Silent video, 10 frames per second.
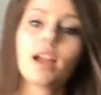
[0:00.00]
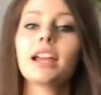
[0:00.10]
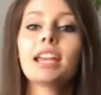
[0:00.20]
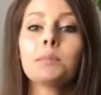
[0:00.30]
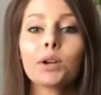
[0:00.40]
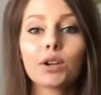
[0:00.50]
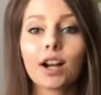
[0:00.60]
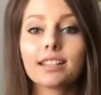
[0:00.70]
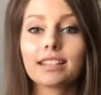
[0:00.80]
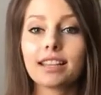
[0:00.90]
I came
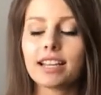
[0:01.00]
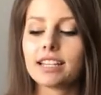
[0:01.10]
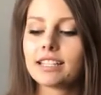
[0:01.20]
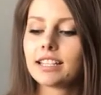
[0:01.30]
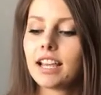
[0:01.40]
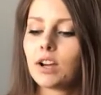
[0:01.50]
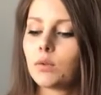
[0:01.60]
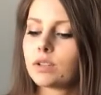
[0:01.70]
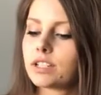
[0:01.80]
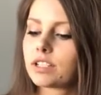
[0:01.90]
across this,
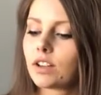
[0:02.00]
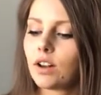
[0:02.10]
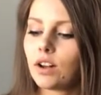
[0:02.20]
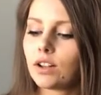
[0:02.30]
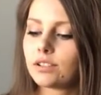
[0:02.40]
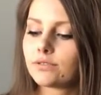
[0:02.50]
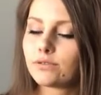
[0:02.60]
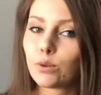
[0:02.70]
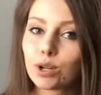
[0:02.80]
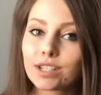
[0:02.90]
which is called
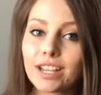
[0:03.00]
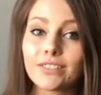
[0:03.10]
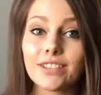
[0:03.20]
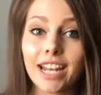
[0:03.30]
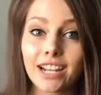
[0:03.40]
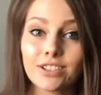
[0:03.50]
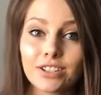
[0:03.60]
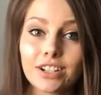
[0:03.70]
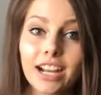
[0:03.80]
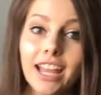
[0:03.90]
Force of
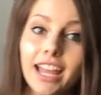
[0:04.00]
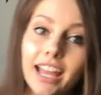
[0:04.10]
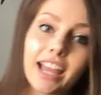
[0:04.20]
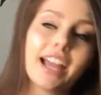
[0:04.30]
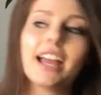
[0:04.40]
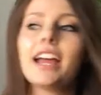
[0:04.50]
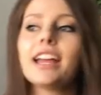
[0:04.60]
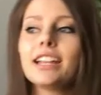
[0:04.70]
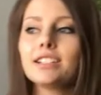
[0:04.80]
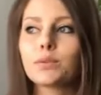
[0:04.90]
Nature.
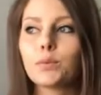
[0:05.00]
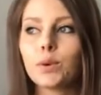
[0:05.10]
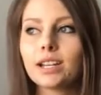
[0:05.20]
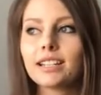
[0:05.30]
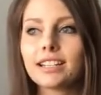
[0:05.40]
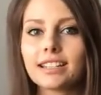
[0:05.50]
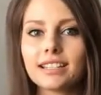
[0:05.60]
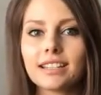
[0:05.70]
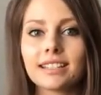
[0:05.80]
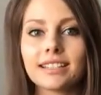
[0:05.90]
And what it is
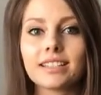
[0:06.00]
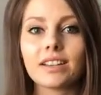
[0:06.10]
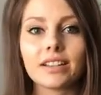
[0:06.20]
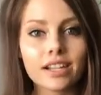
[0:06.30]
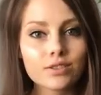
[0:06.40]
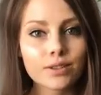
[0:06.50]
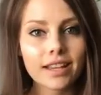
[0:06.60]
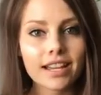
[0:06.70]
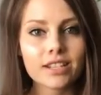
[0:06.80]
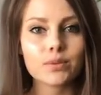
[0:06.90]
it's
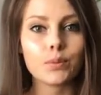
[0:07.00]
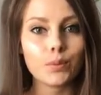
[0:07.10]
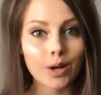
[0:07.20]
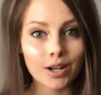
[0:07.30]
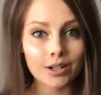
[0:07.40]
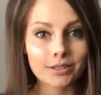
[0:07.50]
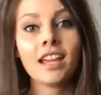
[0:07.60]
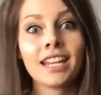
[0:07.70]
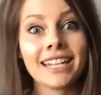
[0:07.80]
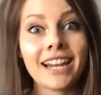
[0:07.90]
electrolyzed water.
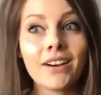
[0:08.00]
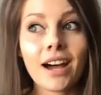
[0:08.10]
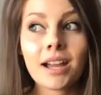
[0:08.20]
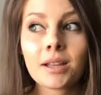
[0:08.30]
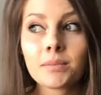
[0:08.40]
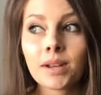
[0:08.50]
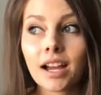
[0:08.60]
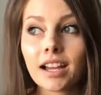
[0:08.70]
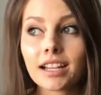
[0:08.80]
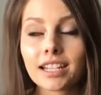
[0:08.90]
Now, I am
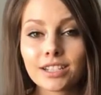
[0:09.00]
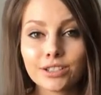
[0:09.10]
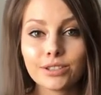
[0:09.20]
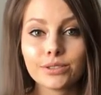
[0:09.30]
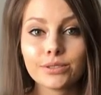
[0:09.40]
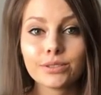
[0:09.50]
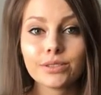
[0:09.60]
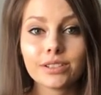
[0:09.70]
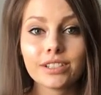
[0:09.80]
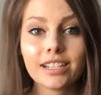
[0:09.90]
not gonna
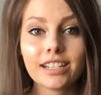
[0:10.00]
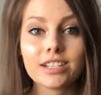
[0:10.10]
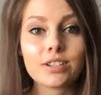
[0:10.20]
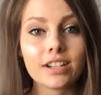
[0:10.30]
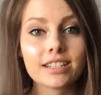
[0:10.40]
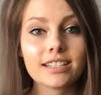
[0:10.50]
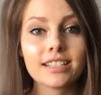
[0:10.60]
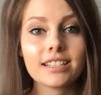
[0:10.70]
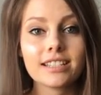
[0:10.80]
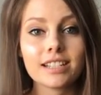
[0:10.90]
do it
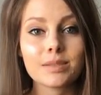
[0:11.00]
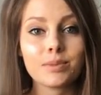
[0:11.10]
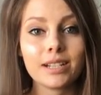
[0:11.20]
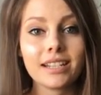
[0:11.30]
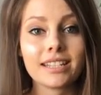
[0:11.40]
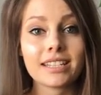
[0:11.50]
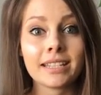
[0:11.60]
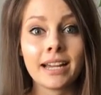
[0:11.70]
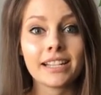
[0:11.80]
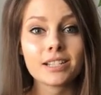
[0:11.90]
justice explaining the
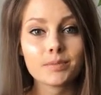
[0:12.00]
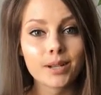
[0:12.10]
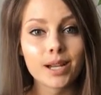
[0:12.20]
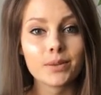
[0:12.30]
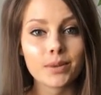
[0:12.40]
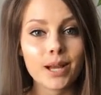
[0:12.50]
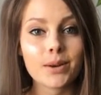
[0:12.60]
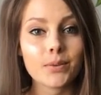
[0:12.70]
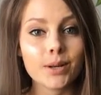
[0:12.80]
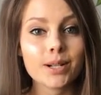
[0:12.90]
science behind why
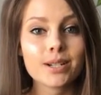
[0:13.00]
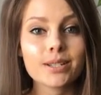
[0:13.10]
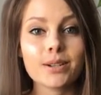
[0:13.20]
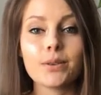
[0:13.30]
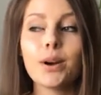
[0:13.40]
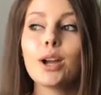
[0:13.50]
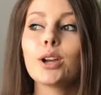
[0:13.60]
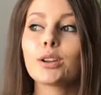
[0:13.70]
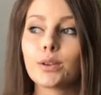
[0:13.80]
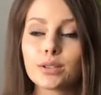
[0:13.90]
it works, so
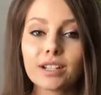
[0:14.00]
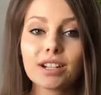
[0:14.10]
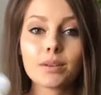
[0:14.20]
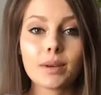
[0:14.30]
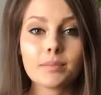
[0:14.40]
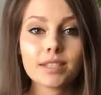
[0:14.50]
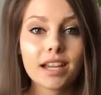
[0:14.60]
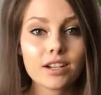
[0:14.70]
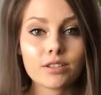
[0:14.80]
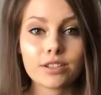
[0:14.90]
go to their
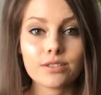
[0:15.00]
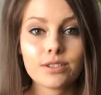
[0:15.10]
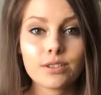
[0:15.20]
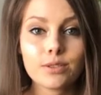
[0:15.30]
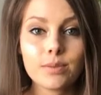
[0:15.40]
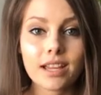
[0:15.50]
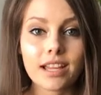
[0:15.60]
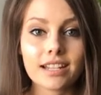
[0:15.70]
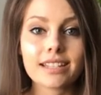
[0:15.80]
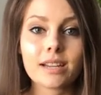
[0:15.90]
website or YouTube
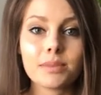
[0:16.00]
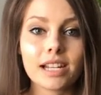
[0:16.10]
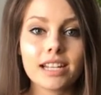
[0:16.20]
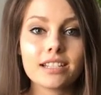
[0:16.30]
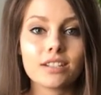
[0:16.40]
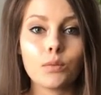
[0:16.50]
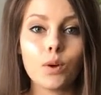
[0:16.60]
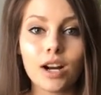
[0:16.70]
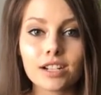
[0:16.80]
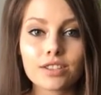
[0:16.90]
and type it in to
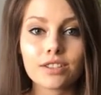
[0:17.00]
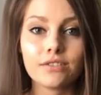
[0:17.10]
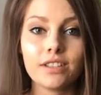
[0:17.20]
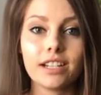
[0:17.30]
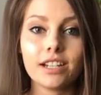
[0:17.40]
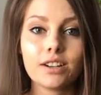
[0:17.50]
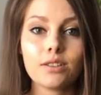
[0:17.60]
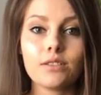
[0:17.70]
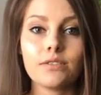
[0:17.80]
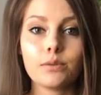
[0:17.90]
watch the video
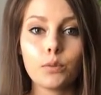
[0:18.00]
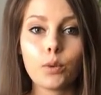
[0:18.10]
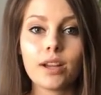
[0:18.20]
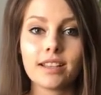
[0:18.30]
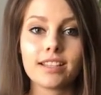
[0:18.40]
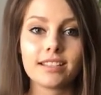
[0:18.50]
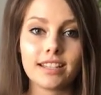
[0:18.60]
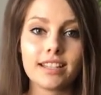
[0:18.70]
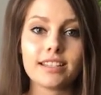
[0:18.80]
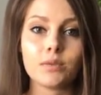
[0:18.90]
of what this
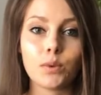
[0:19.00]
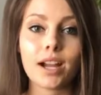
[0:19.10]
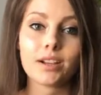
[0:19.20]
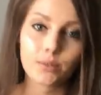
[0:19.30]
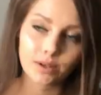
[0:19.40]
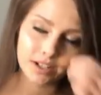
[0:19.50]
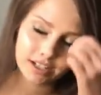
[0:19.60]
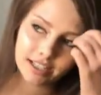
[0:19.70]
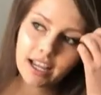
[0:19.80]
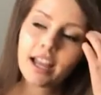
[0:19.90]
is and why it
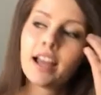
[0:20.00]
works.